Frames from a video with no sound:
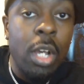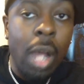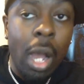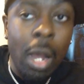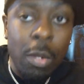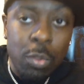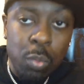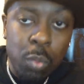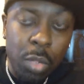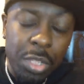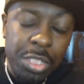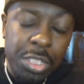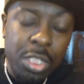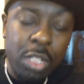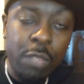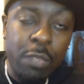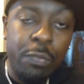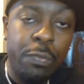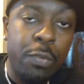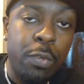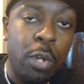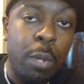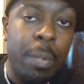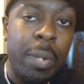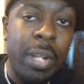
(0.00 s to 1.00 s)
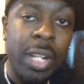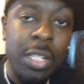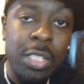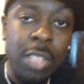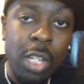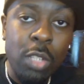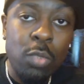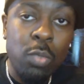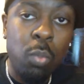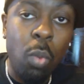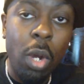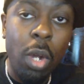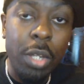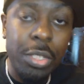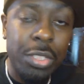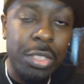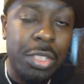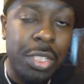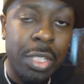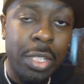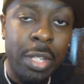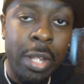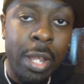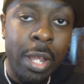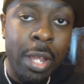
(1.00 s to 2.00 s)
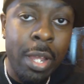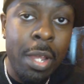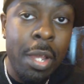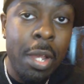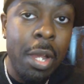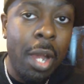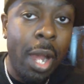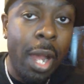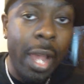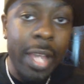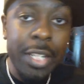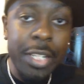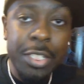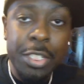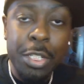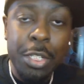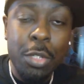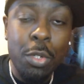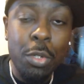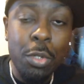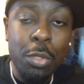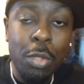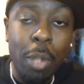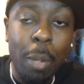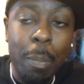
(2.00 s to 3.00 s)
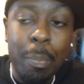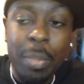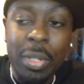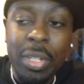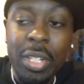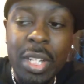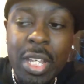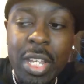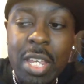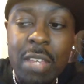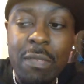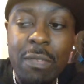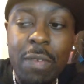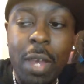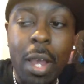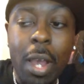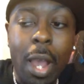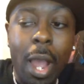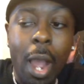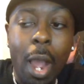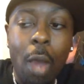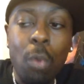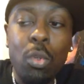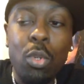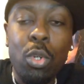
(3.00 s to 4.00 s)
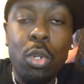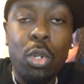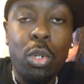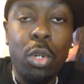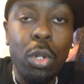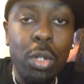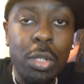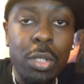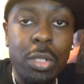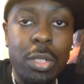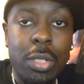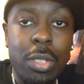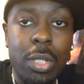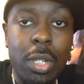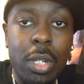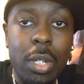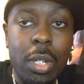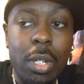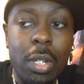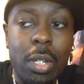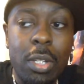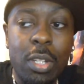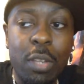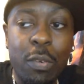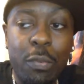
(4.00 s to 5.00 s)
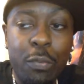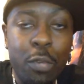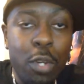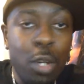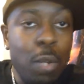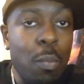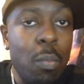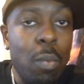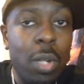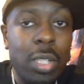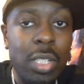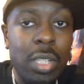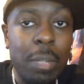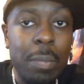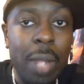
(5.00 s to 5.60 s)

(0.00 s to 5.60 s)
I was watching the film, and as I was watching it, I actually could not believe how good the film was.